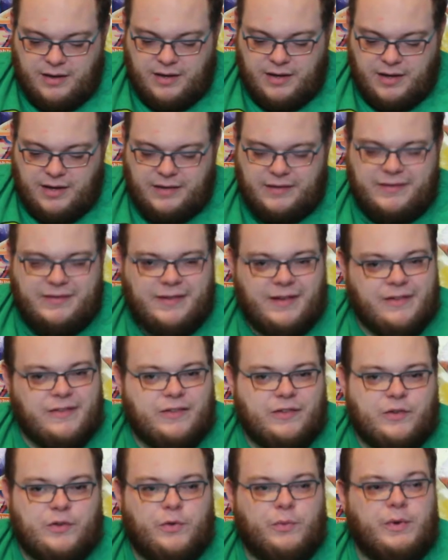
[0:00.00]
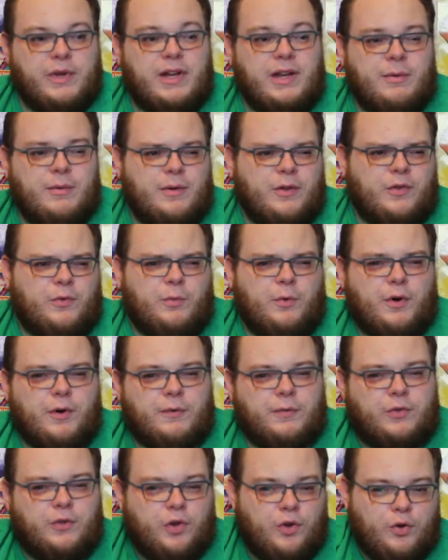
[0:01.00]
It says it's 3D, but it's more
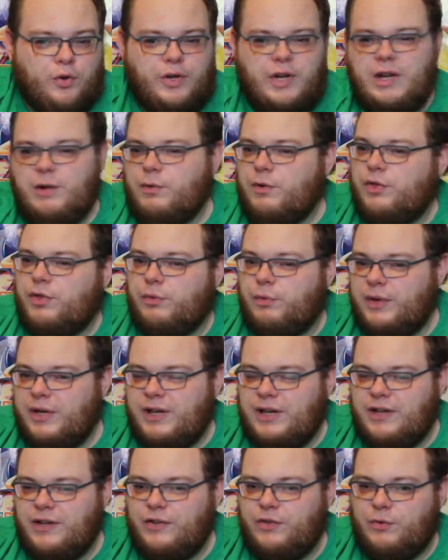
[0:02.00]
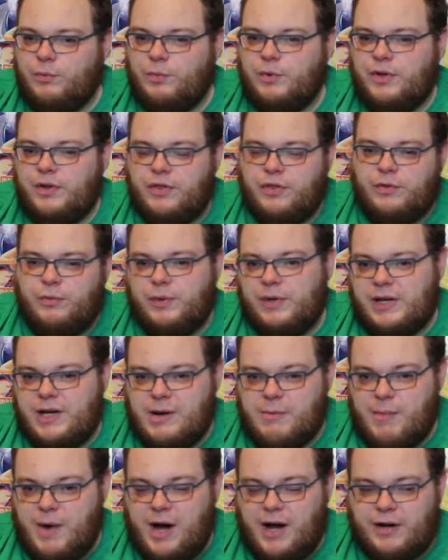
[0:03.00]
of 2D with
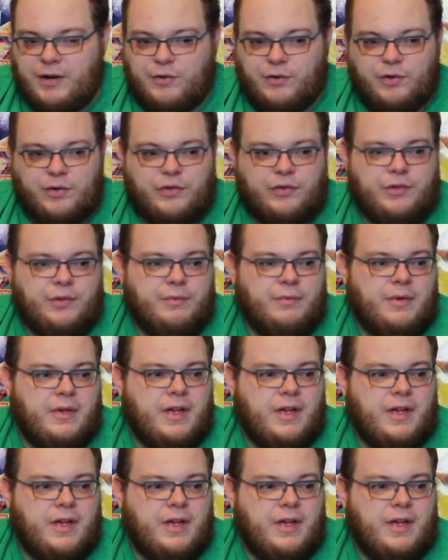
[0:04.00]
3D models.